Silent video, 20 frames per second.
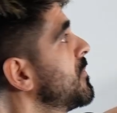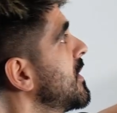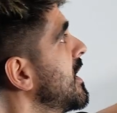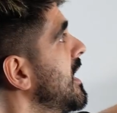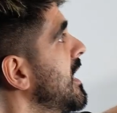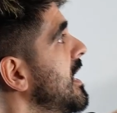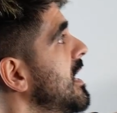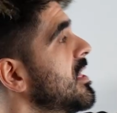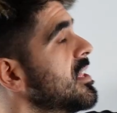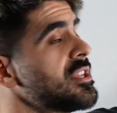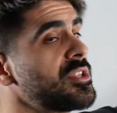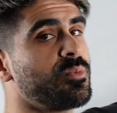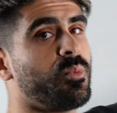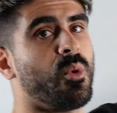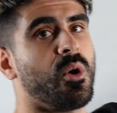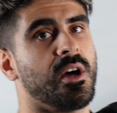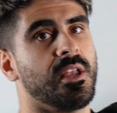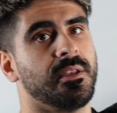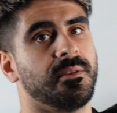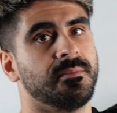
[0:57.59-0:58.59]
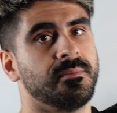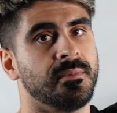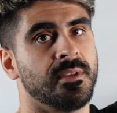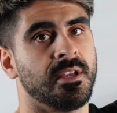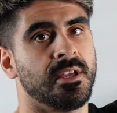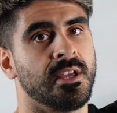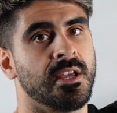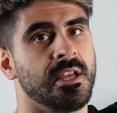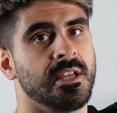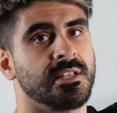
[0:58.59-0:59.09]
Here there's one
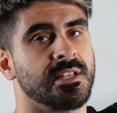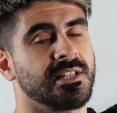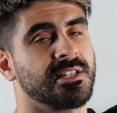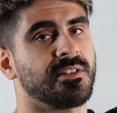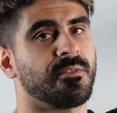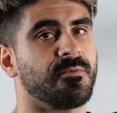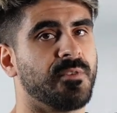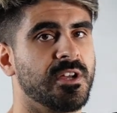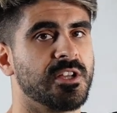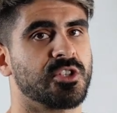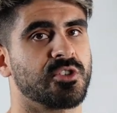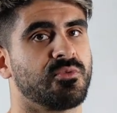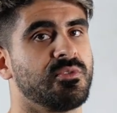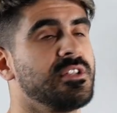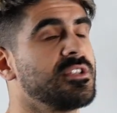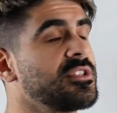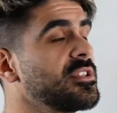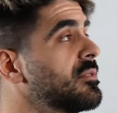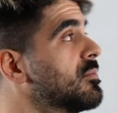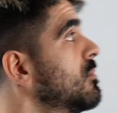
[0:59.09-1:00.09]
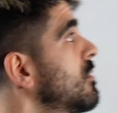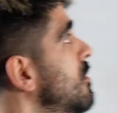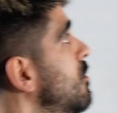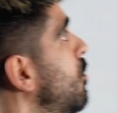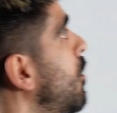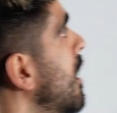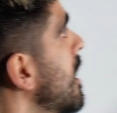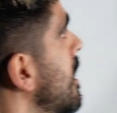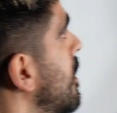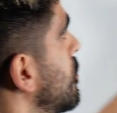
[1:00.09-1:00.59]
that's the first reason
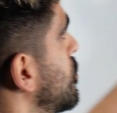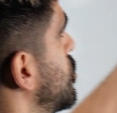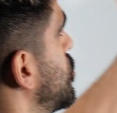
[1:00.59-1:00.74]
why I would